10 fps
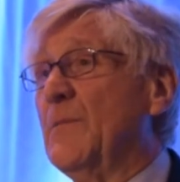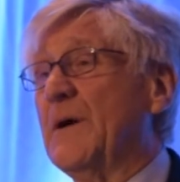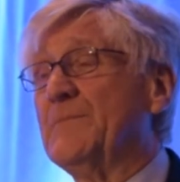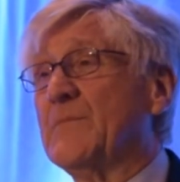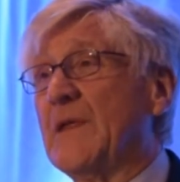
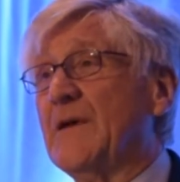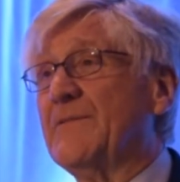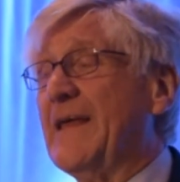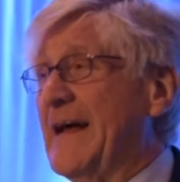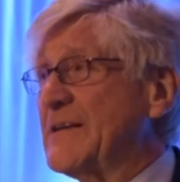But
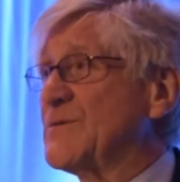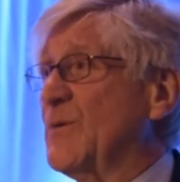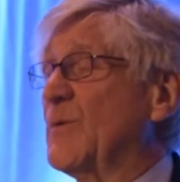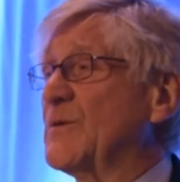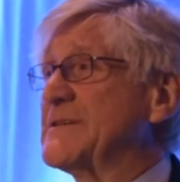if
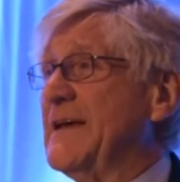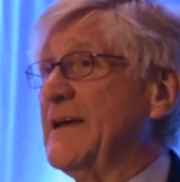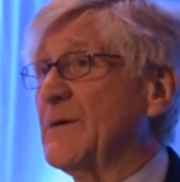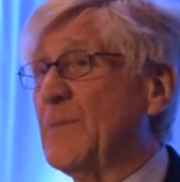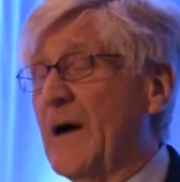that's what we're
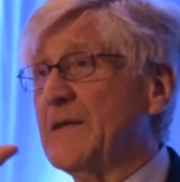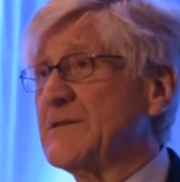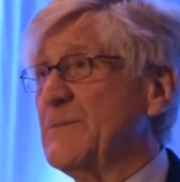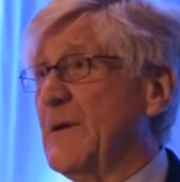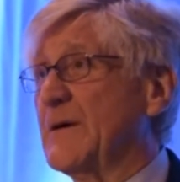saying,
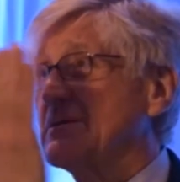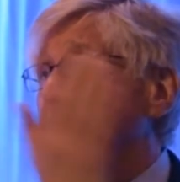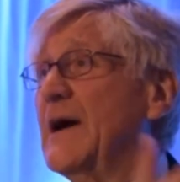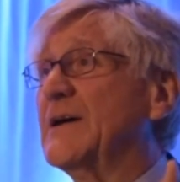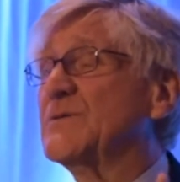
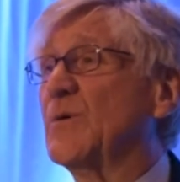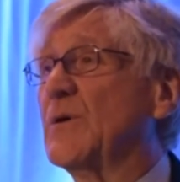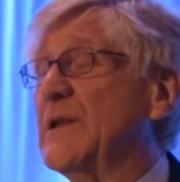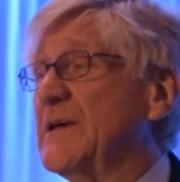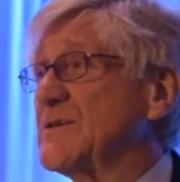policymakers' eyes
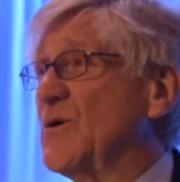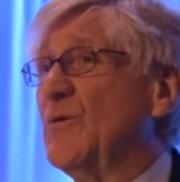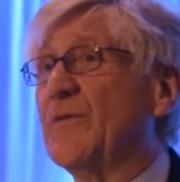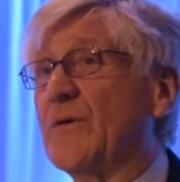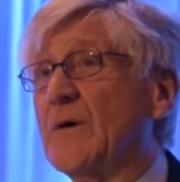will glaze
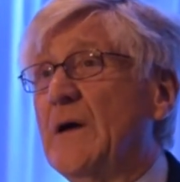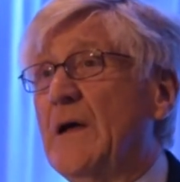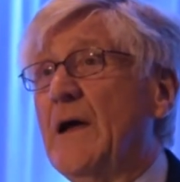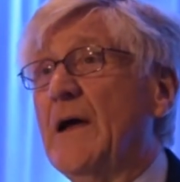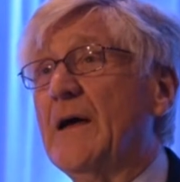over,
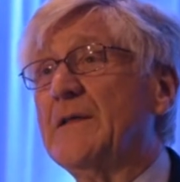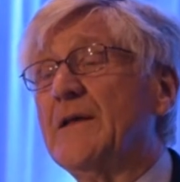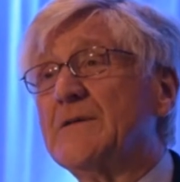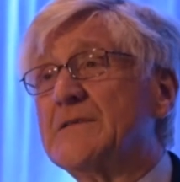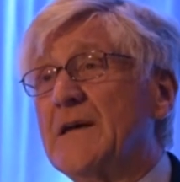
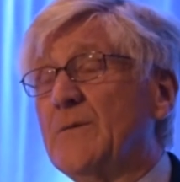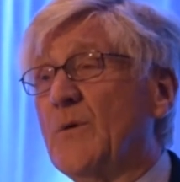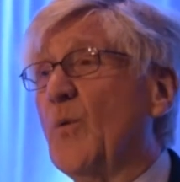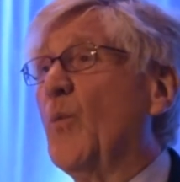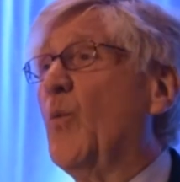and they'll say,
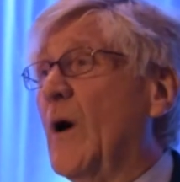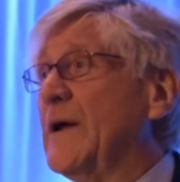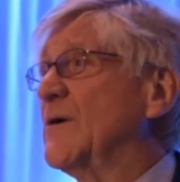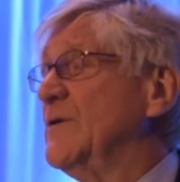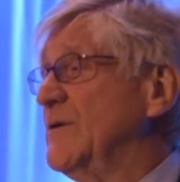well,
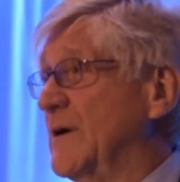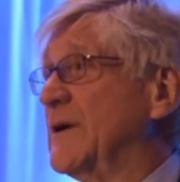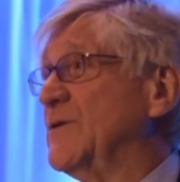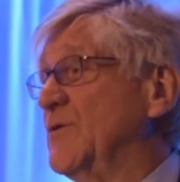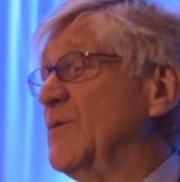what are you
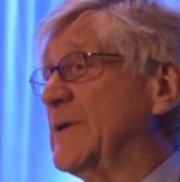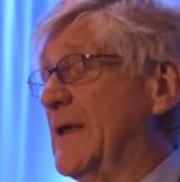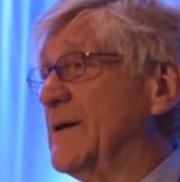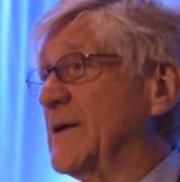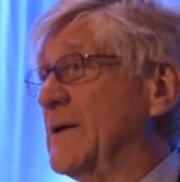going to do
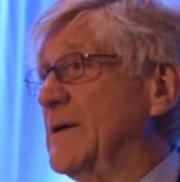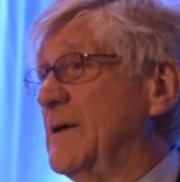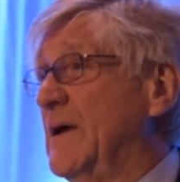without it?